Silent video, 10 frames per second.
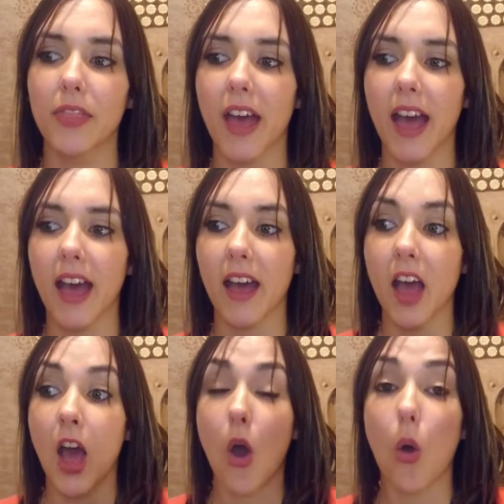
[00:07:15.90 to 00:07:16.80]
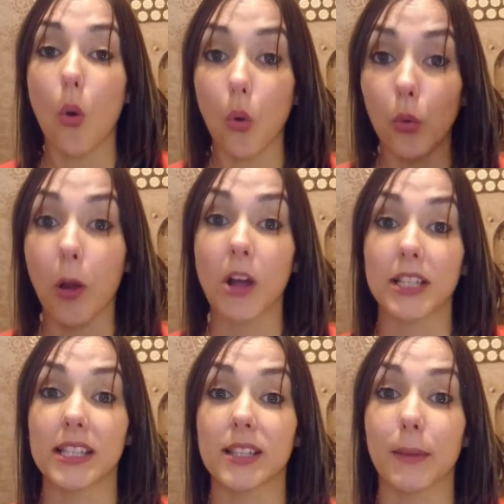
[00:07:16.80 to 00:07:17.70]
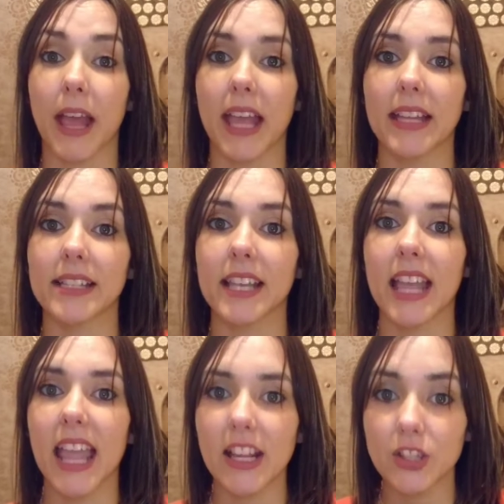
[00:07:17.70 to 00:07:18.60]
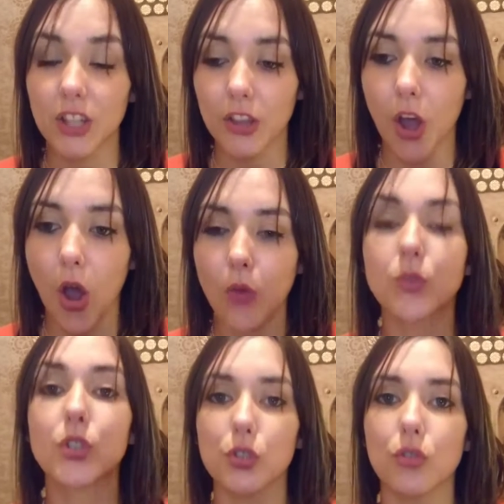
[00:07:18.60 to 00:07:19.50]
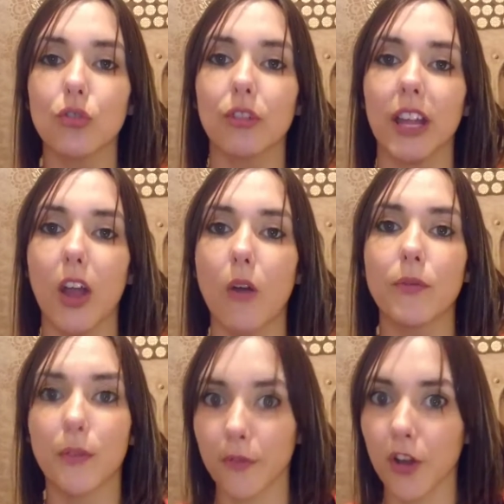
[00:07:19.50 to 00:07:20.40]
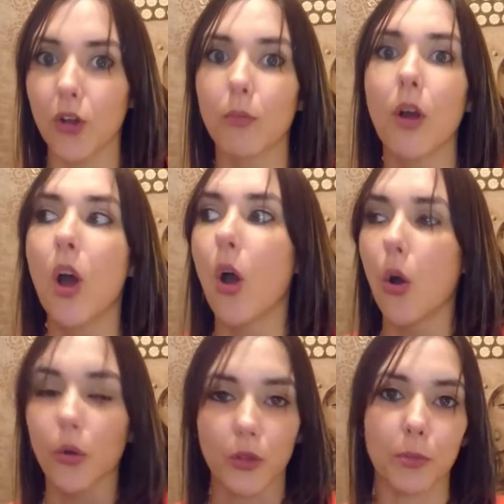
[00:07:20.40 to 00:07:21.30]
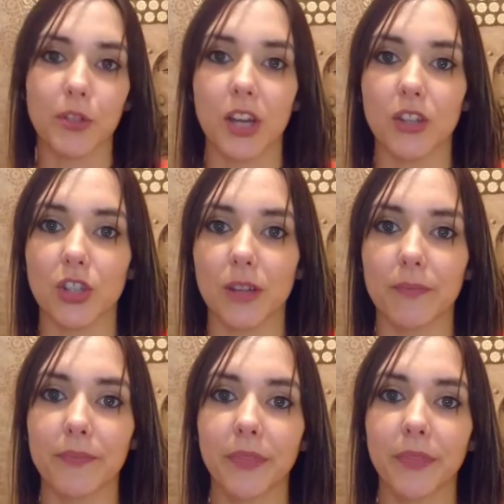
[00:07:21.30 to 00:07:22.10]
that all participate into the whole story of the film or the production.